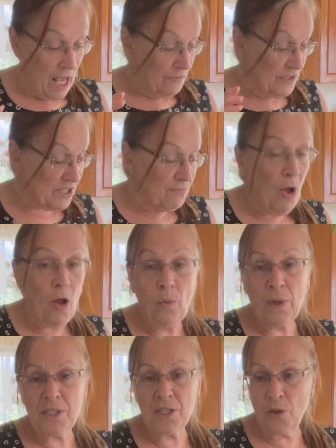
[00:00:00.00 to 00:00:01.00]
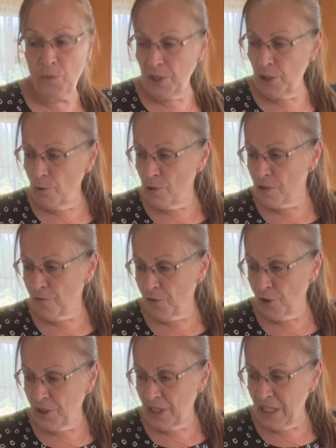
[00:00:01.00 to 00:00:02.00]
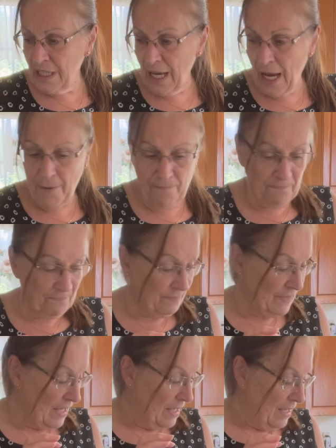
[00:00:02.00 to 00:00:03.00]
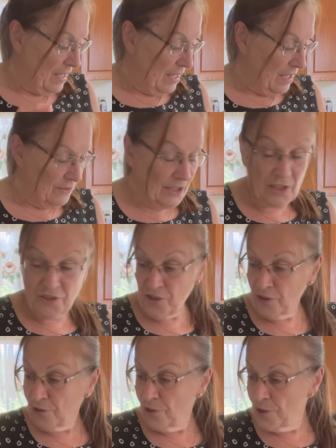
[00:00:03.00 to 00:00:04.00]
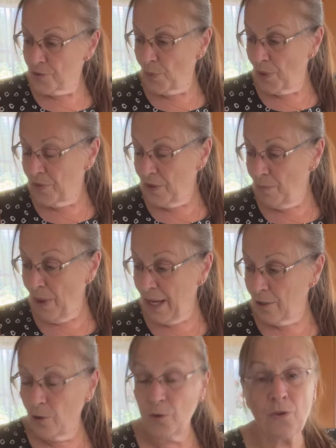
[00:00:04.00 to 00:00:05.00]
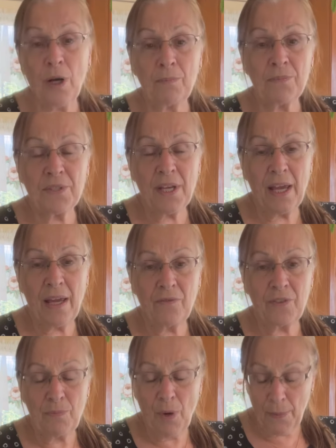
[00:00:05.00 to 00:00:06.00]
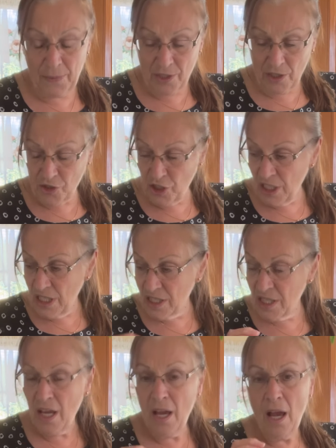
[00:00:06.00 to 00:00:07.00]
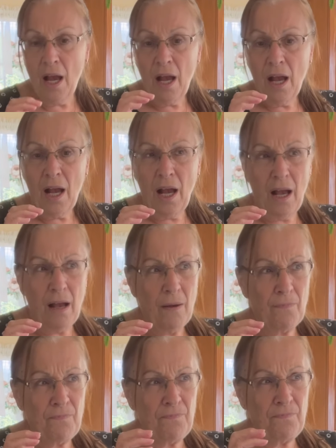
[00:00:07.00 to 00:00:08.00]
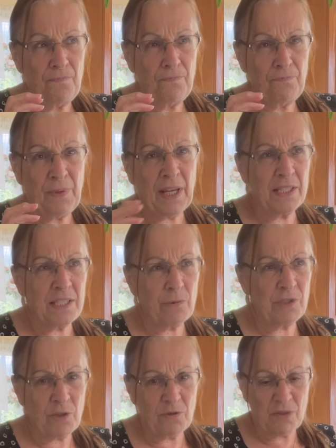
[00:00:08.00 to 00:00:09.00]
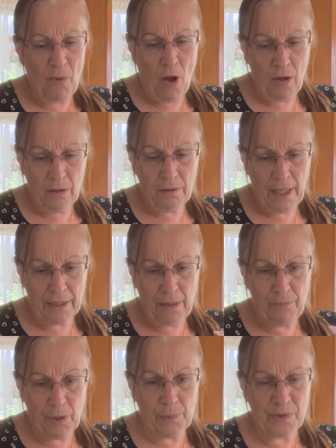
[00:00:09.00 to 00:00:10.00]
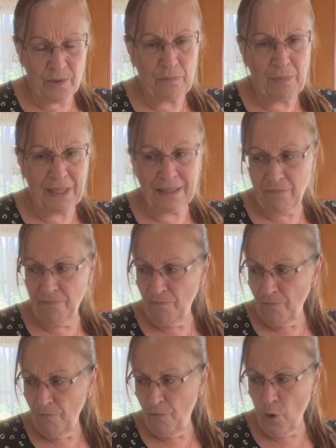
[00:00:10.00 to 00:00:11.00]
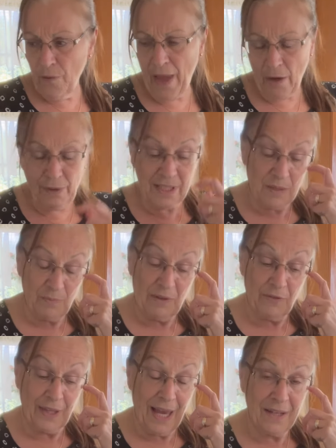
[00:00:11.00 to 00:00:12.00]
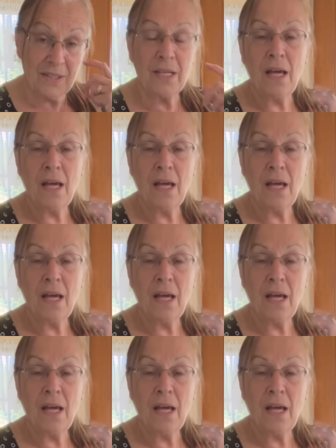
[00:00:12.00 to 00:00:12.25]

the small ones that we used for the little circles with the panko crumbs and the Parmesan cheese, because they were so small, and I purposely picked them for that recipe for that,